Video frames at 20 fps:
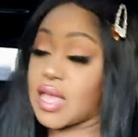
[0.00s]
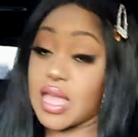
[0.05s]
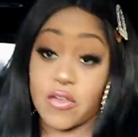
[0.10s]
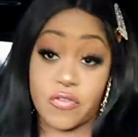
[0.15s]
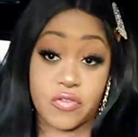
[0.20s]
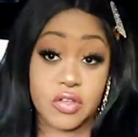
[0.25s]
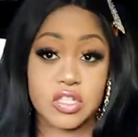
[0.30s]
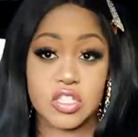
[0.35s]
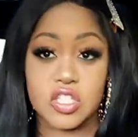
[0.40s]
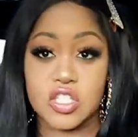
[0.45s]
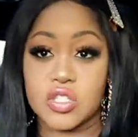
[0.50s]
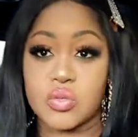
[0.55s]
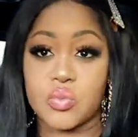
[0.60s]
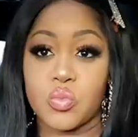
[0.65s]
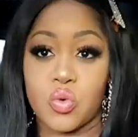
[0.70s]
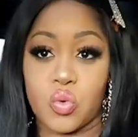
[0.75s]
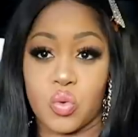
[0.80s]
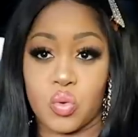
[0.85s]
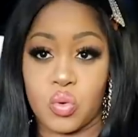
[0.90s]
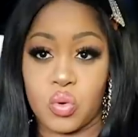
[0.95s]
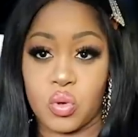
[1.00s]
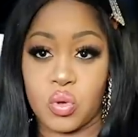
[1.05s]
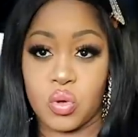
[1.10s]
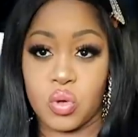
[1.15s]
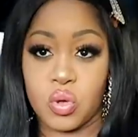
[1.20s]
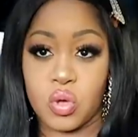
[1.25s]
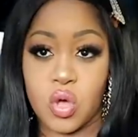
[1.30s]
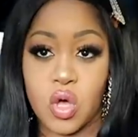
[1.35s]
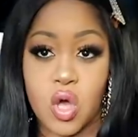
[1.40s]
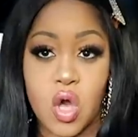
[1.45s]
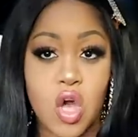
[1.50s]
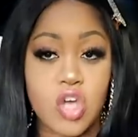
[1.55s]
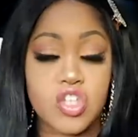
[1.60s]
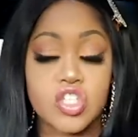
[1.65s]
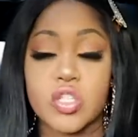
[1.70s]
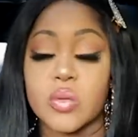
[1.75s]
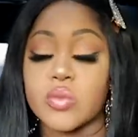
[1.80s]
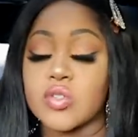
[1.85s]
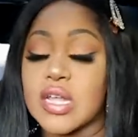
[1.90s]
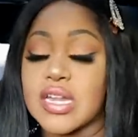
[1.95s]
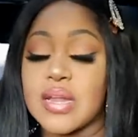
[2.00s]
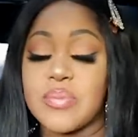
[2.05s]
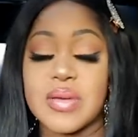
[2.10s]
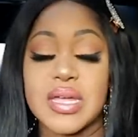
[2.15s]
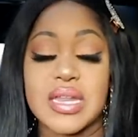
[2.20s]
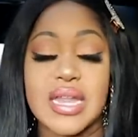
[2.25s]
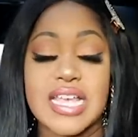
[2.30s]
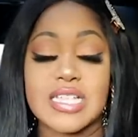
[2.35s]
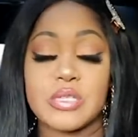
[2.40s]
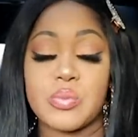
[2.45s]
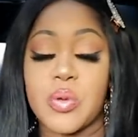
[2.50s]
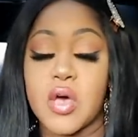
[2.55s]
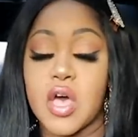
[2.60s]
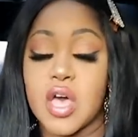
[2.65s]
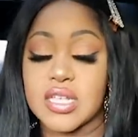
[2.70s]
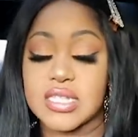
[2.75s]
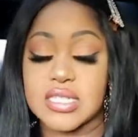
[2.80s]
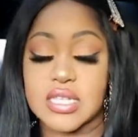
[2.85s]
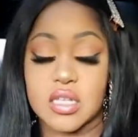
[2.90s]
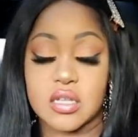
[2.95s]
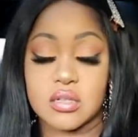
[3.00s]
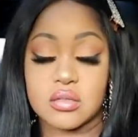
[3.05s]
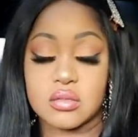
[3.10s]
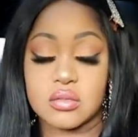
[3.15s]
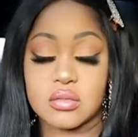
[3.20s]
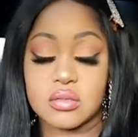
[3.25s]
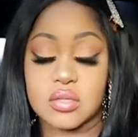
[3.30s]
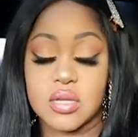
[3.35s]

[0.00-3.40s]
If it's small, stop trying to be a nice person.